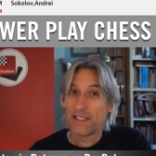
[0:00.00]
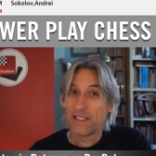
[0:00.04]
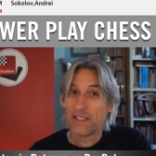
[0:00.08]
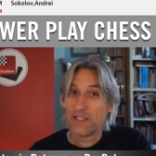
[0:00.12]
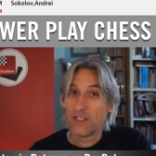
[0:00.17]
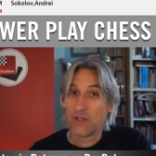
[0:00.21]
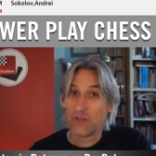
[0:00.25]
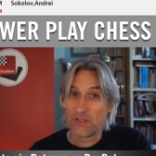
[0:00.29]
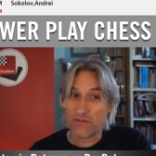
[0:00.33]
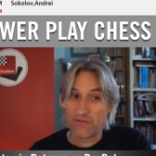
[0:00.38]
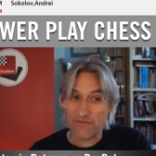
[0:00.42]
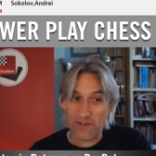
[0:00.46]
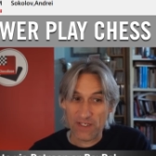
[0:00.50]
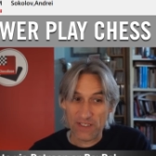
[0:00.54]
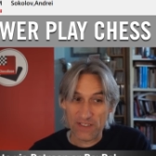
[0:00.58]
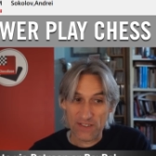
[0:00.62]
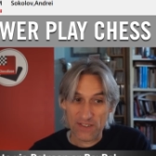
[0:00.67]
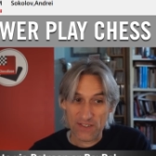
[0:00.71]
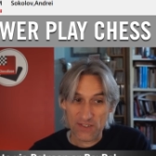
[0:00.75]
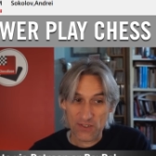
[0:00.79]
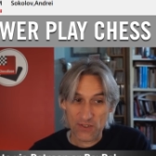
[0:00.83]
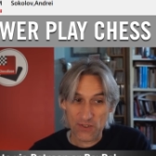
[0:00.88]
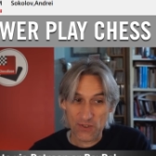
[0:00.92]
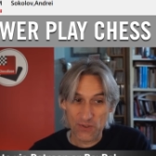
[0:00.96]
no
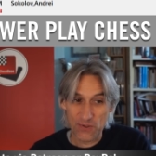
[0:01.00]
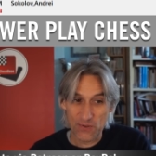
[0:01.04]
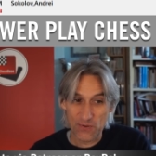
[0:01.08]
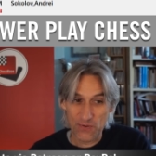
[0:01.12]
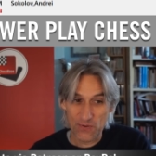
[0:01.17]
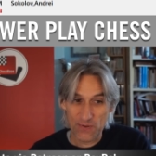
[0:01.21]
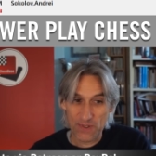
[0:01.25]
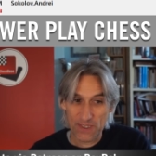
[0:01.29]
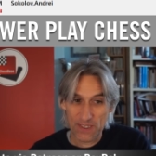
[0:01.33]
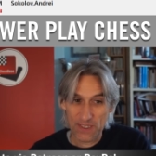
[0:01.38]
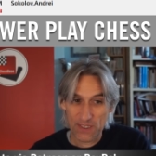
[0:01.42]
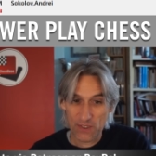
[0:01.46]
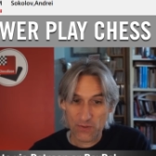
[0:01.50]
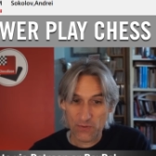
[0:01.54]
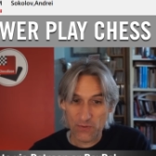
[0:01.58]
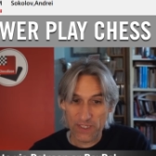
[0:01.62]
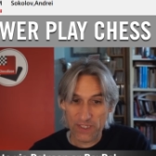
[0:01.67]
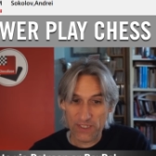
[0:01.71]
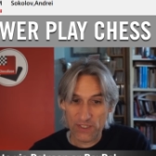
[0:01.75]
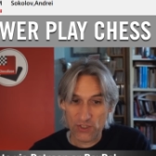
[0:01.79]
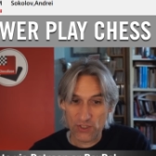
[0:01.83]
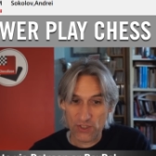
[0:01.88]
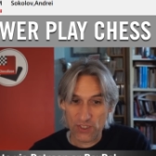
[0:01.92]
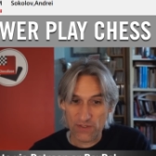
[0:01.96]
defense to
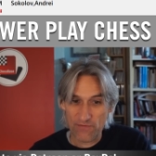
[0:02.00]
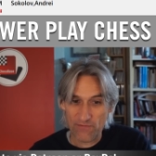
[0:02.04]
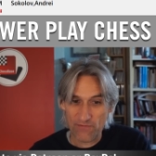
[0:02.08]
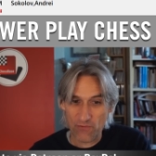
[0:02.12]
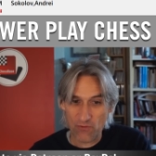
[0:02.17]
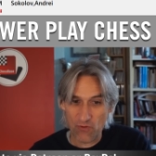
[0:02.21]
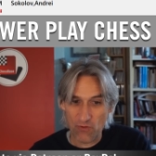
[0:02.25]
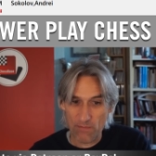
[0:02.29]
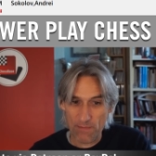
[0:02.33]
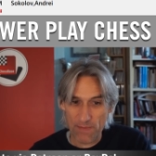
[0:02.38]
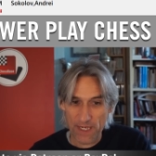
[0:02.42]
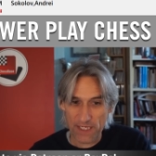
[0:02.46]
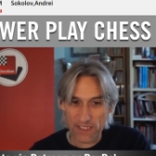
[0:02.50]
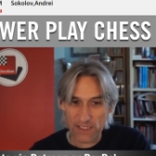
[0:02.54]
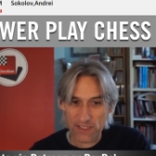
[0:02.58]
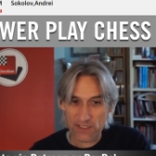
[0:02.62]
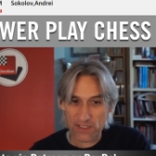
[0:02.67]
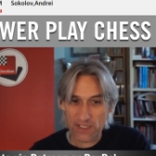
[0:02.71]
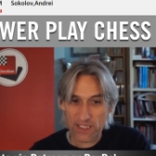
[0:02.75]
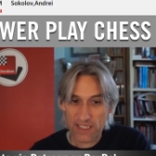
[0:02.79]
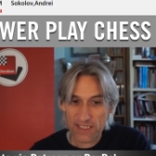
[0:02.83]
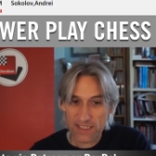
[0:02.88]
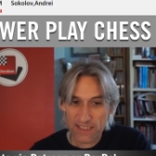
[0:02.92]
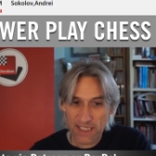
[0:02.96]
queen g4 mate.
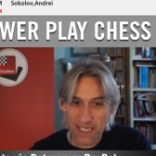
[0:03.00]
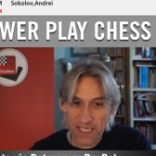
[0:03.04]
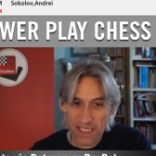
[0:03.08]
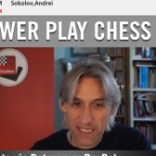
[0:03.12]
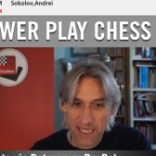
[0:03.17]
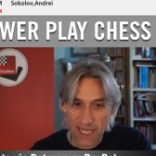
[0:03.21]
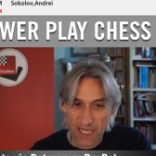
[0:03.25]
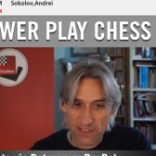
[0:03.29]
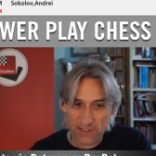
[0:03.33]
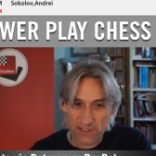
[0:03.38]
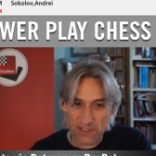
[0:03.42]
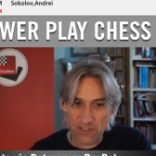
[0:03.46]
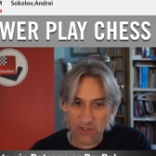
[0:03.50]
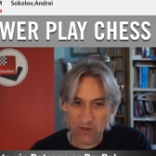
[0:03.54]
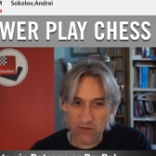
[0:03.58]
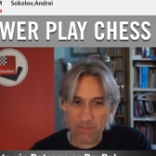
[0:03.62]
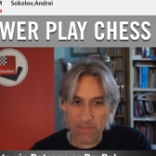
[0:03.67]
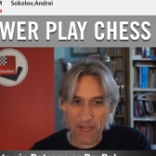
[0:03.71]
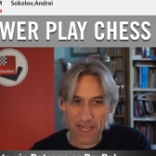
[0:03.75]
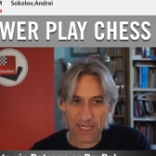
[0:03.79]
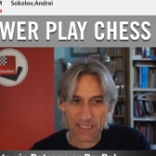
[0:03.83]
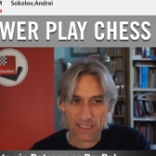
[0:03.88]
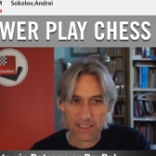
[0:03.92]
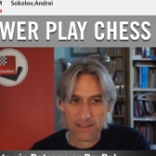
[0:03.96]
So his king had to go
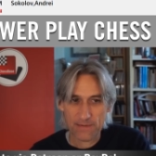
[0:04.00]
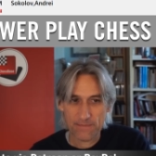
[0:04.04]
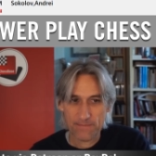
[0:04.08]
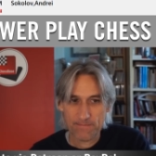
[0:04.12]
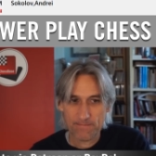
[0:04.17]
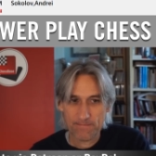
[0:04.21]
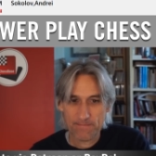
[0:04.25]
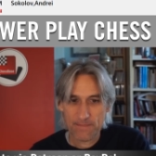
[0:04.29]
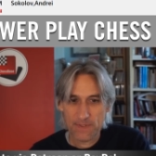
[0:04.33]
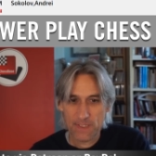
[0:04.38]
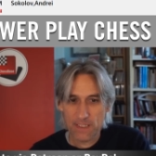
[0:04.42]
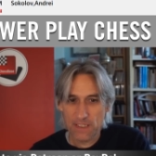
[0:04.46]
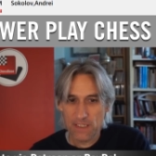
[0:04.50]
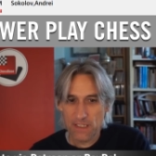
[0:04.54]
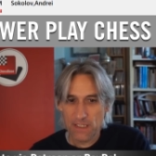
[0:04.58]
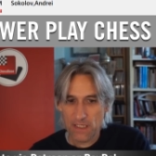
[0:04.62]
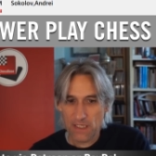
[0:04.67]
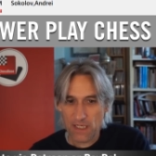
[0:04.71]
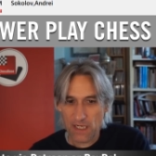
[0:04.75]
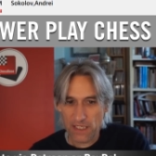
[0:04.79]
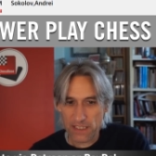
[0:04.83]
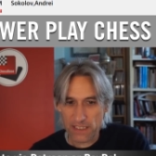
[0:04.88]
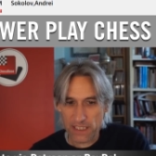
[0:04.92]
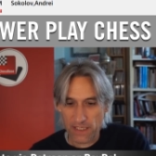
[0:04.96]
back.
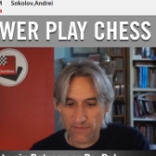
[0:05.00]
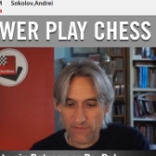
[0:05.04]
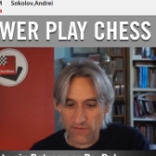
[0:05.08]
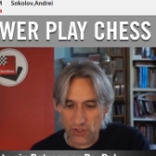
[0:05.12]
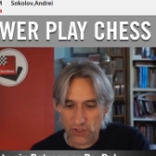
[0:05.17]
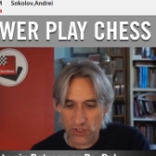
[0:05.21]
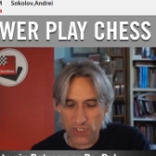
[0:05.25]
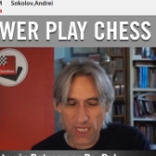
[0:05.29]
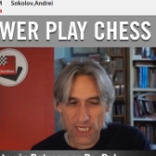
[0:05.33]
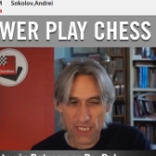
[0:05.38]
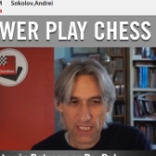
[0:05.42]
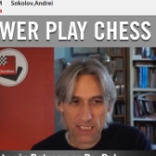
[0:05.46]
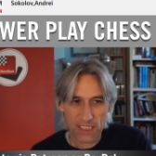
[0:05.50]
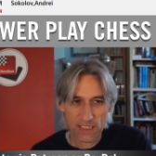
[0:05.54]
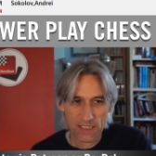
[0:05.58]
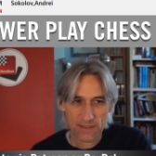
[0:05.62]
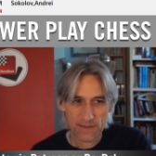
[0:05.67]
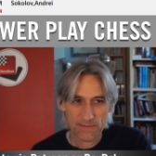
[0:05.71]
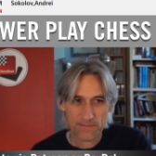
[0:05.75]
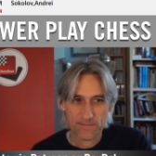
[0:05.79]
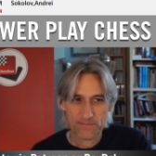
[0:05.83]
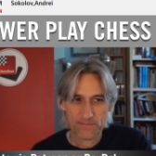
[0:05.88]
I gave a check.